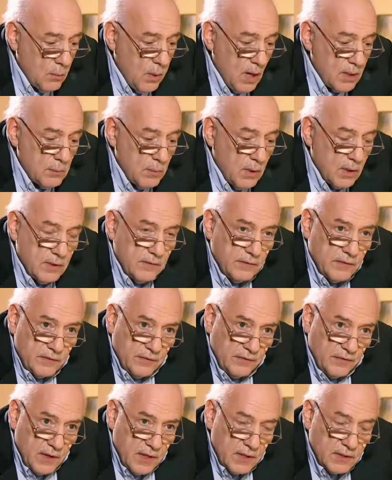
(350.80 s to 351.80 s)
One of
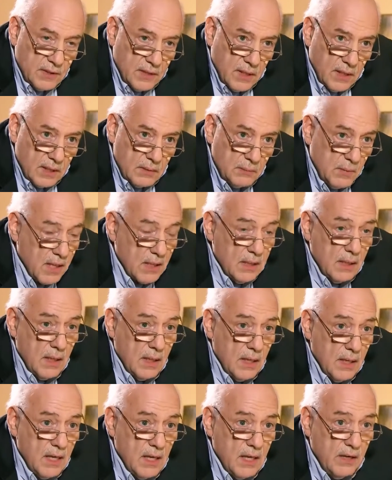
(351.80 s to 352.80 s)
the first things,
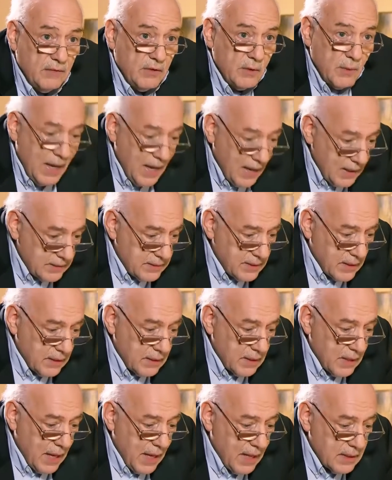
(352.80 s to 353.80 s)
well, if you had
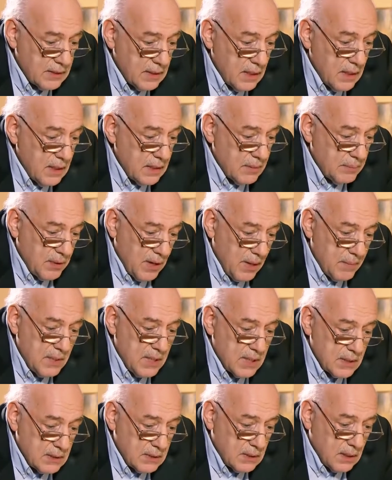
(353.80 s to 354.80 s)
done that, the Prime
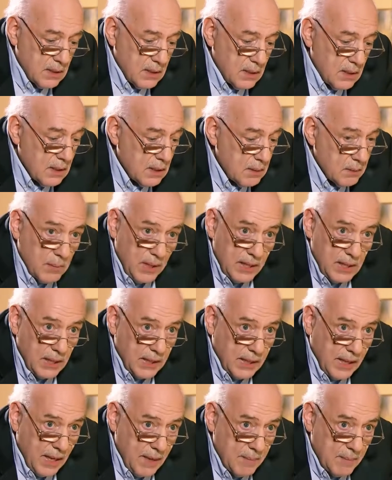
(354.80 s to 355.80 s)
Minister, when he
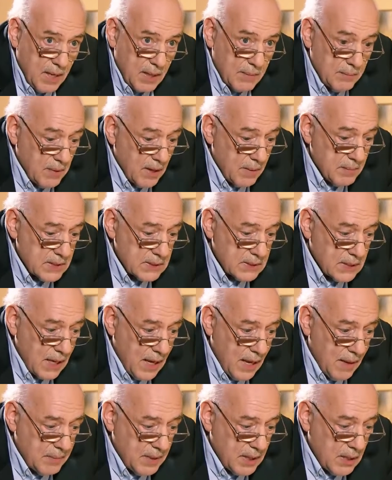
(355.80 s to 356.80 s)
came in, Prime Minister
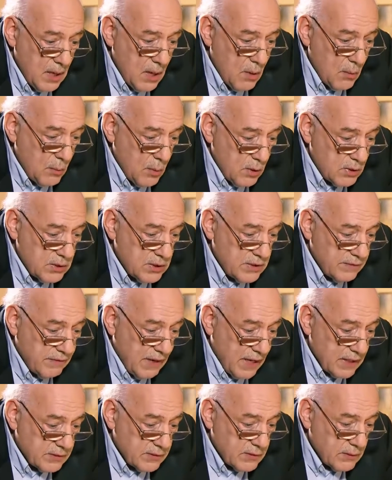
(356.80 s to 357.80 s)
Abiy, wouldn't have
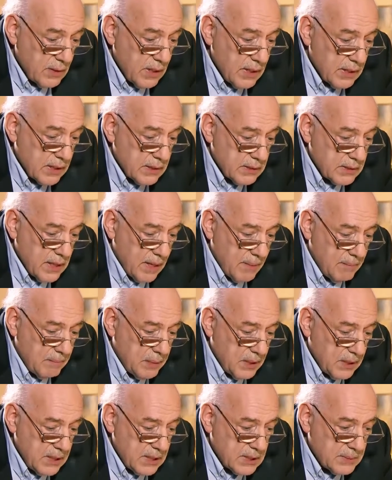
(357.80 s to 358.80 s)
had to condemn
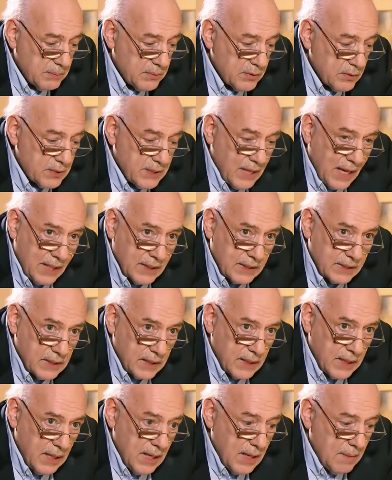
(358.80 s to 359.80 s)
police
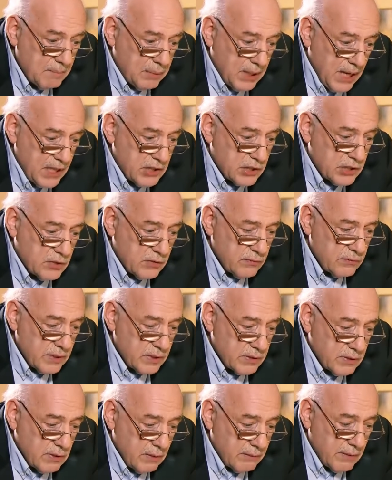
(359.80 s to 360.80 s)
brutality, pledge
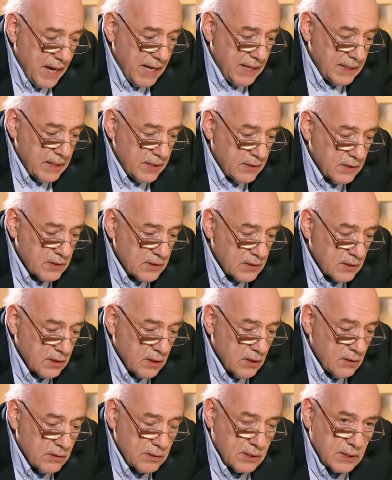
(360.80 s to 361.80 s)
to rein in the
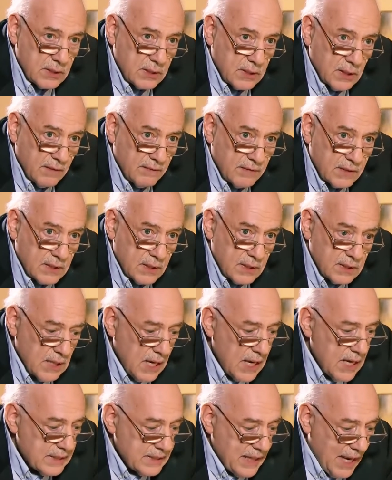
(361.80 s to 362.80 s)
security services,
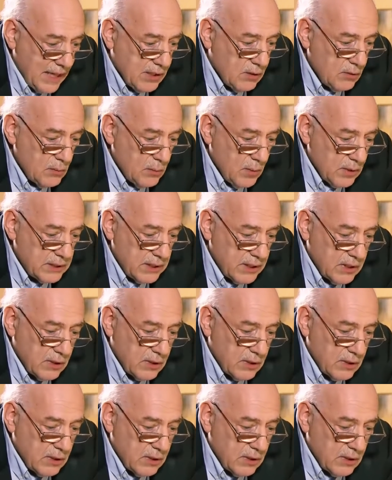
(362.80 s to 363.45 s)
tackle what he